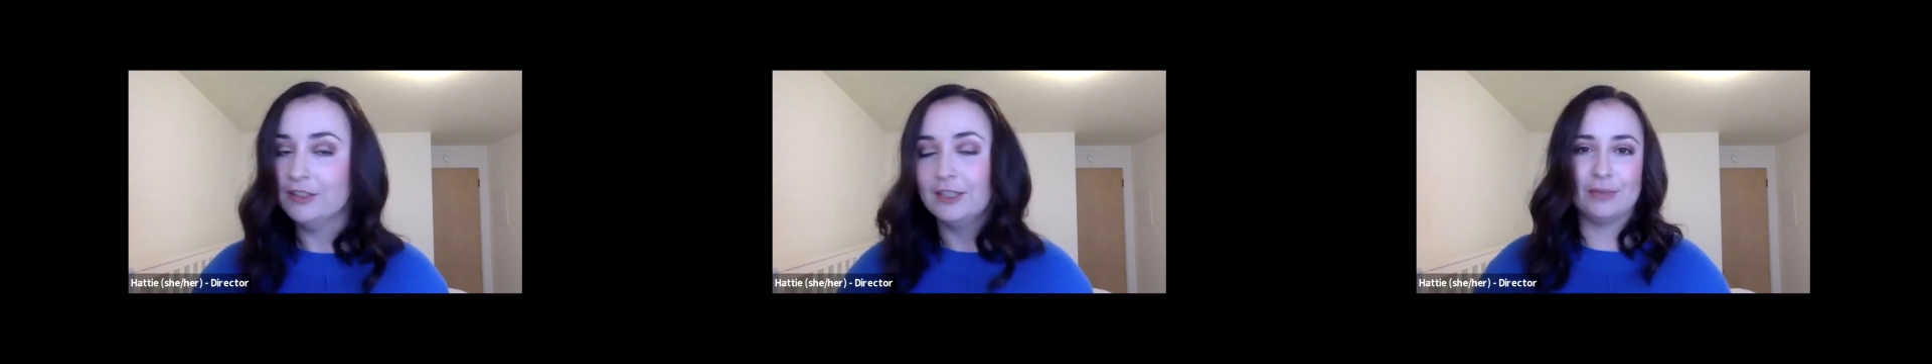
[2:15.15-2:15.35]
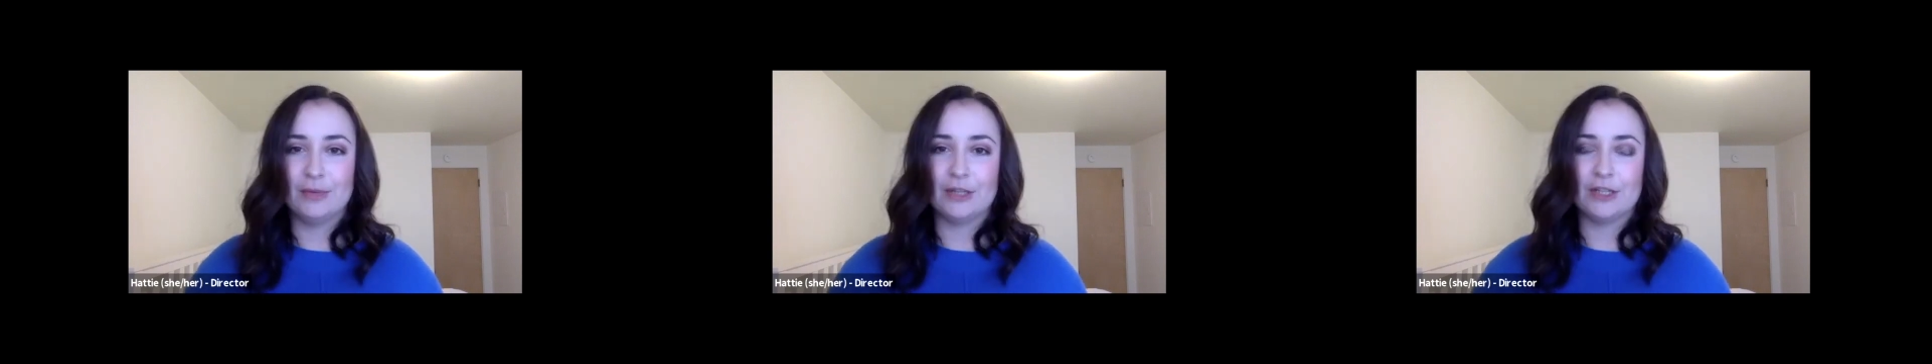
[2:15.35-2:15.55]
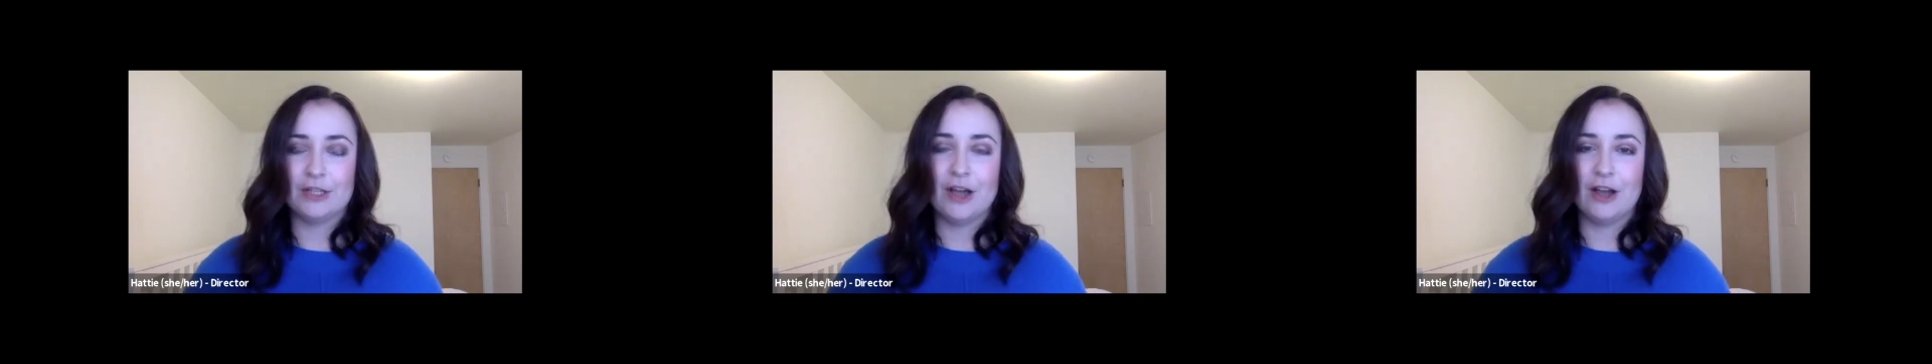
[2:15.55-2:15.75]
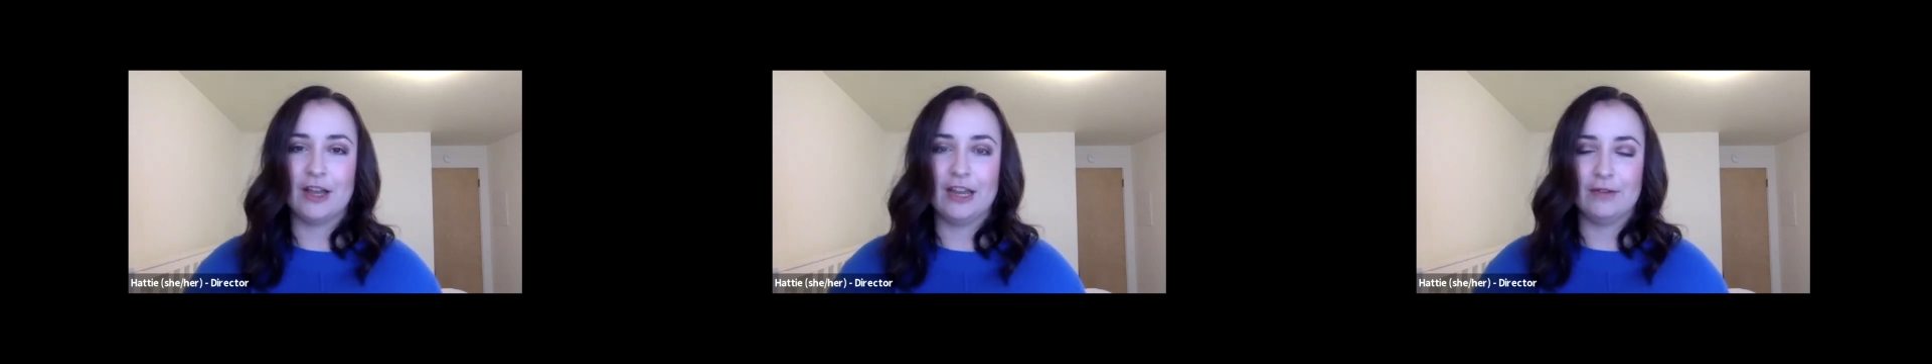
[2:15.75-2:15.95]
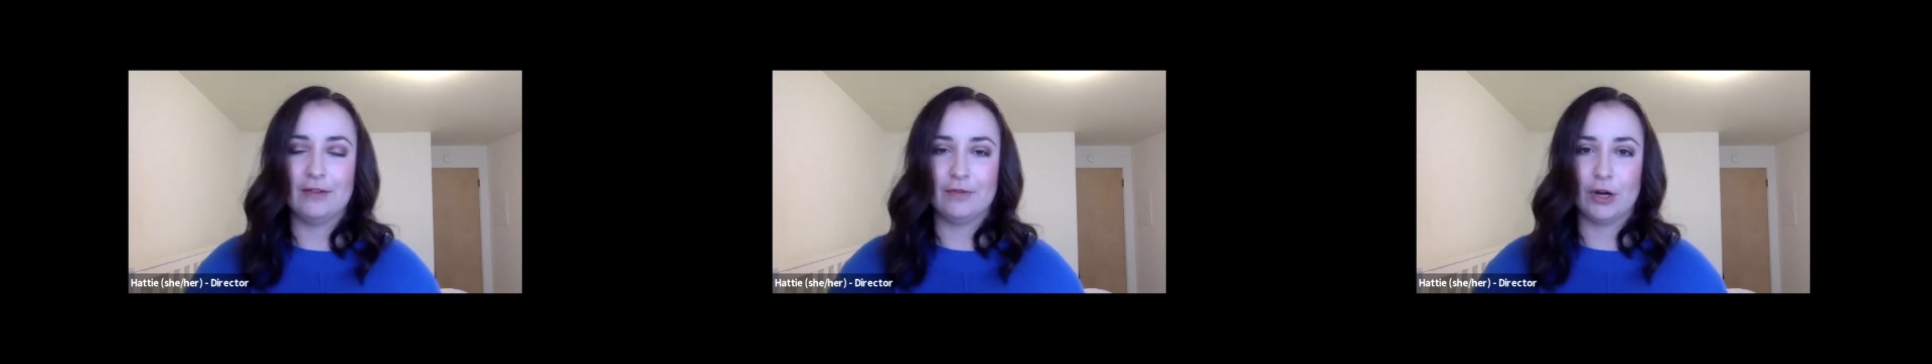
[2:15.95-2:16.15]
We're talking
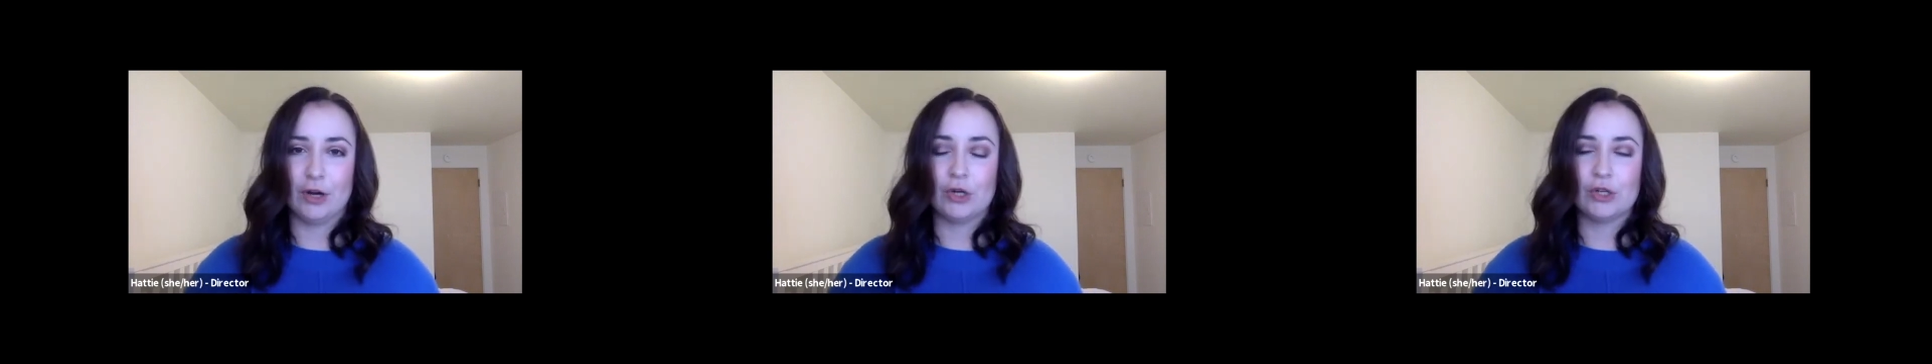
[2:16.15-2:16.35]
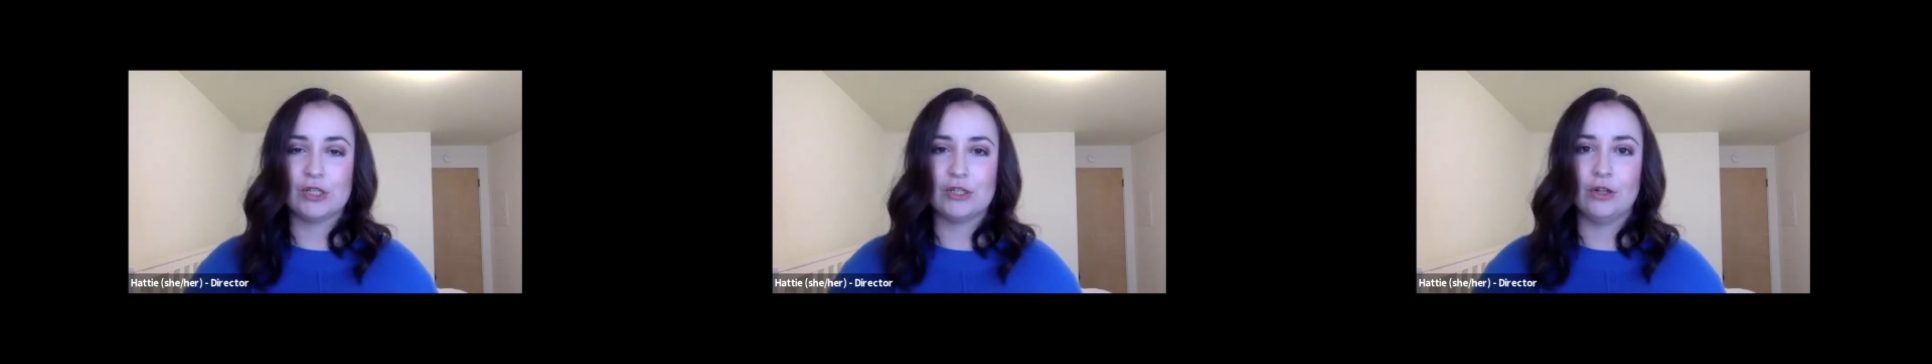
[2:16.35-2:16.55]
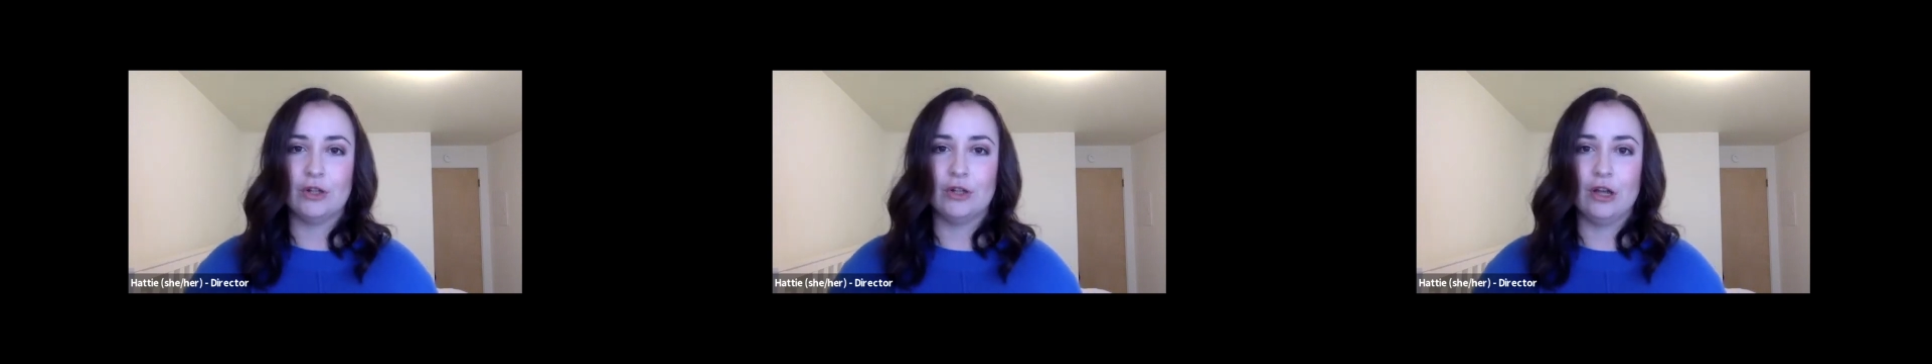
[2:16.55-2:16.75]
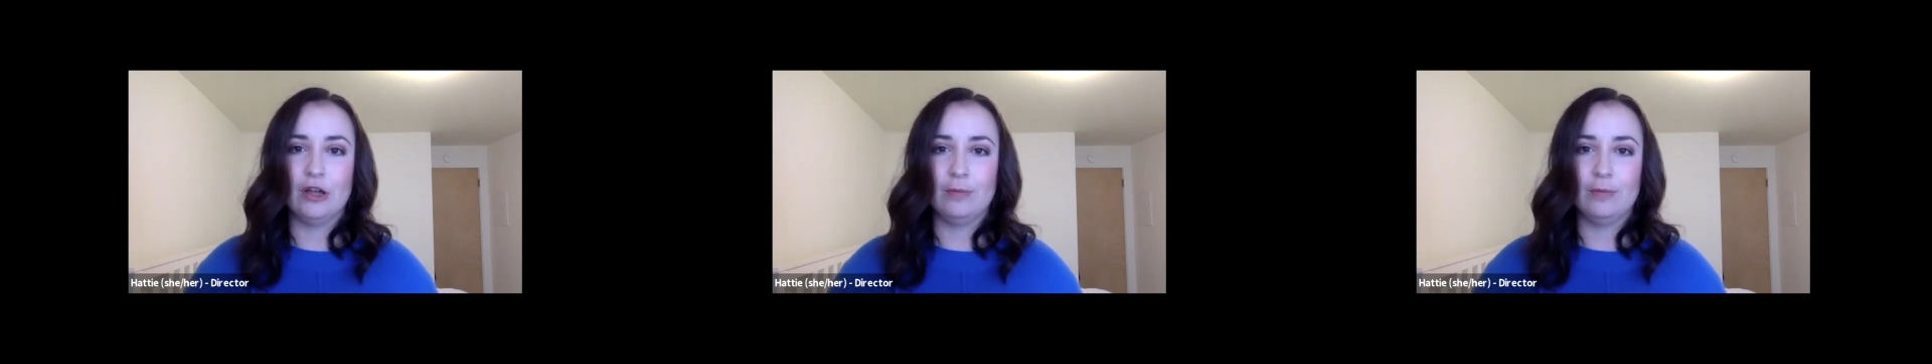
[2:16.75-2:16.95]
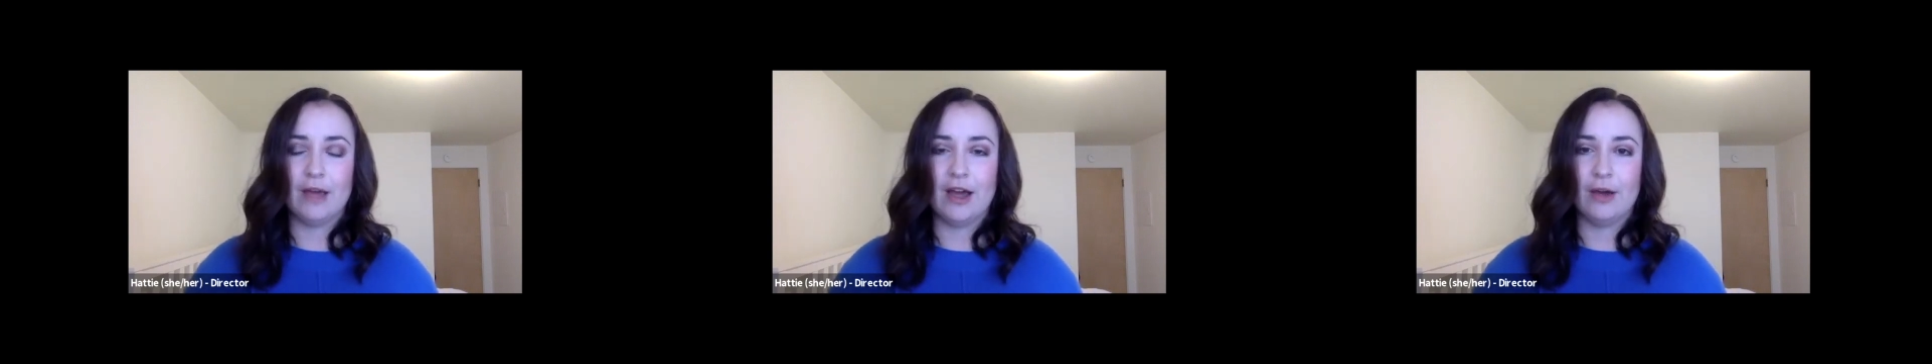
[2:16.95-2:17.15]
in rehearsal
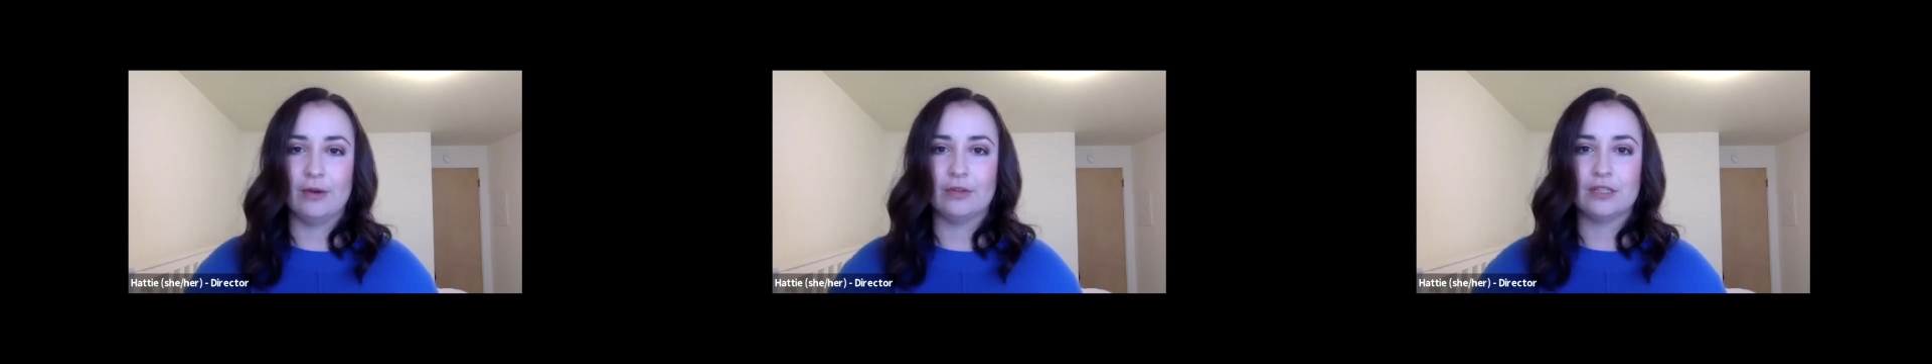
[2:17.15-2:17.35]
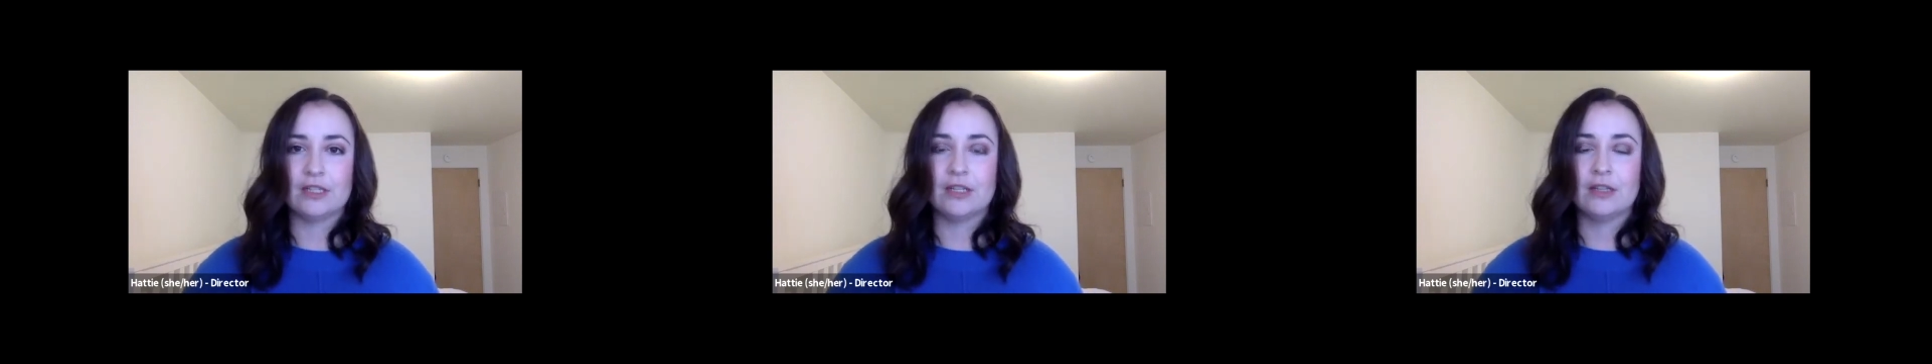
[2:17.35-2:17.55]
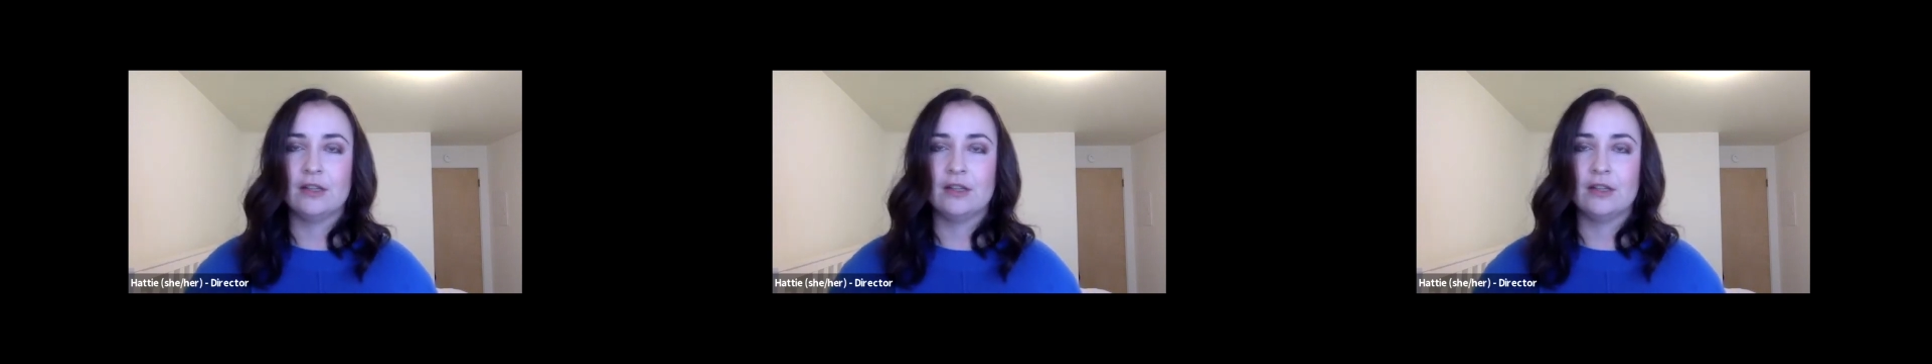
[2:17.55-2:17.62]
about